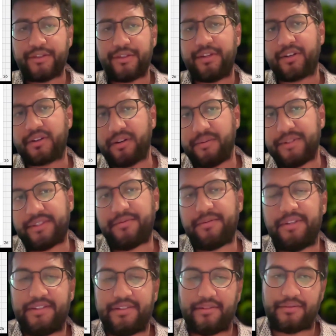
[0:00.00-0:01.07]
So their goal
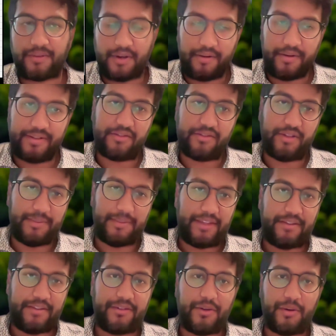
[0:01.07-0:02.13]
was really to grow and
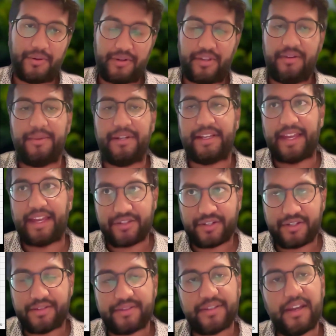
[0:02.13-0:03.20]
streamline their donor
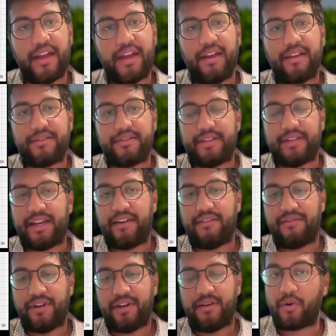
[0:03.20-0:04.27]
communications. So they
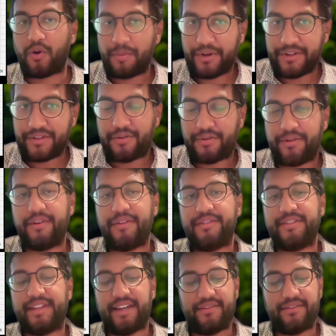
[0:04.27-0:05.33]
have some corporate
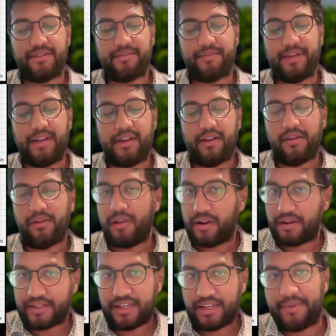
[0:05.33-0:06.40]
donors, they have some
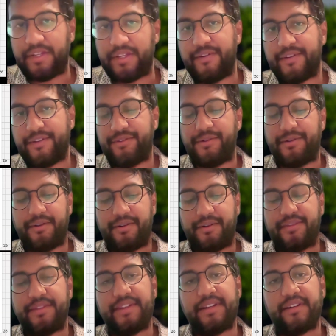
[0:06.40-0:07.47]
longtime individual
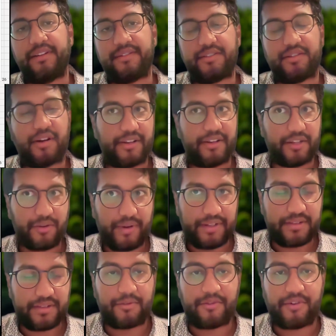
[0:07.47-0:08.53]
donors. They are trying to
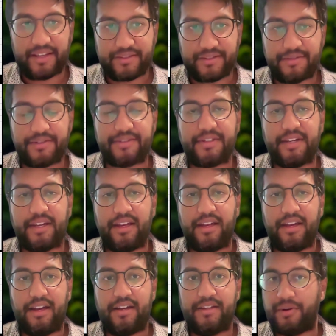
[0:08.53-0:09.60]
create some grassroots
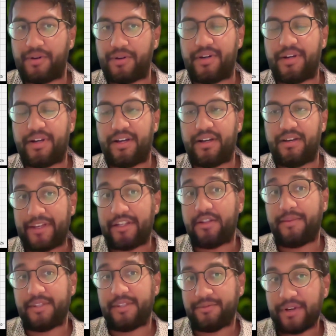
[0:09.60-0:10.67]
donor
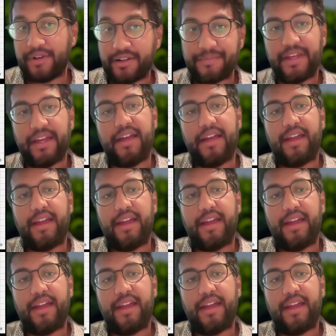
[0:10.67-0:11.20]
momentum as well.